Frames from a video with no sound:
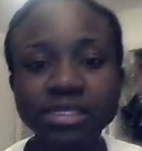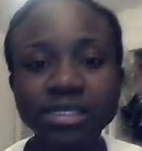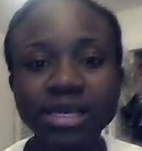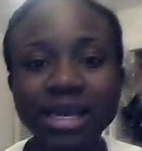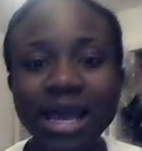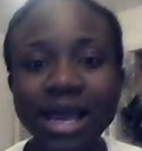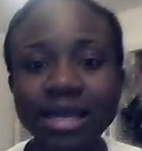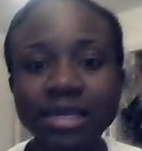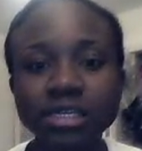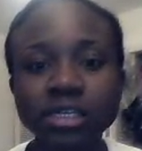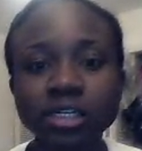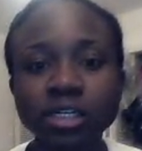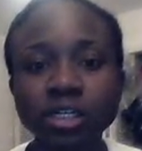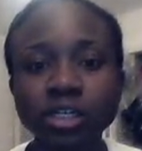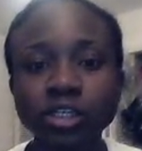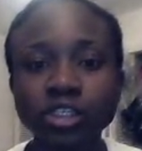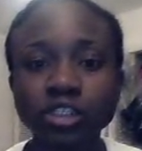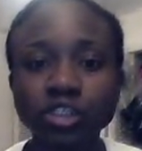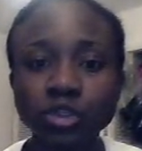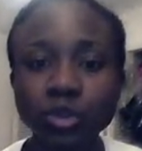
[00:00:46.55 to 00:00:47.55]
to kind of
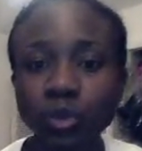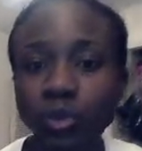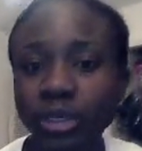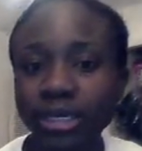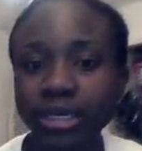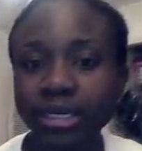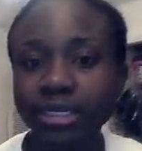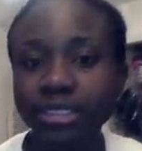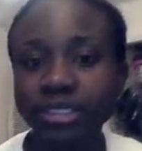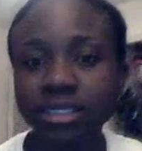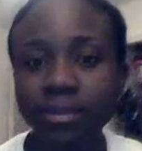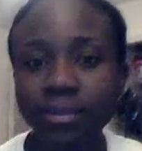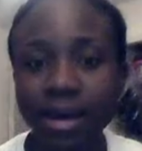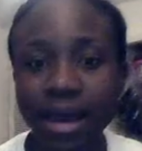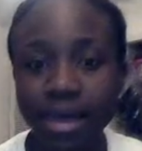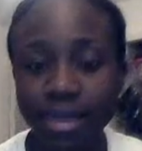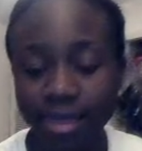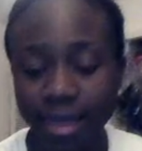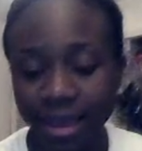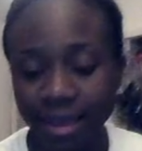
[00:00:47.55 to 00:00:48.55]
tweak it to
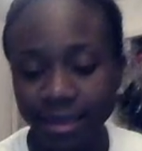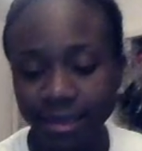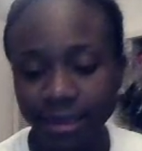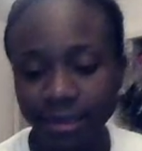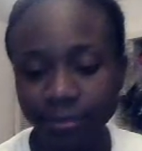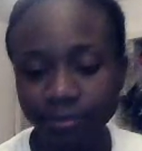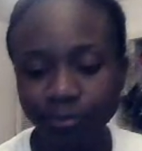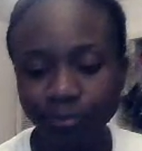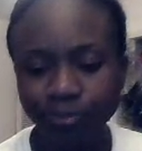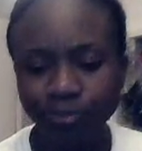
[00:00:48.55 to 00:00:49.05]
my liking.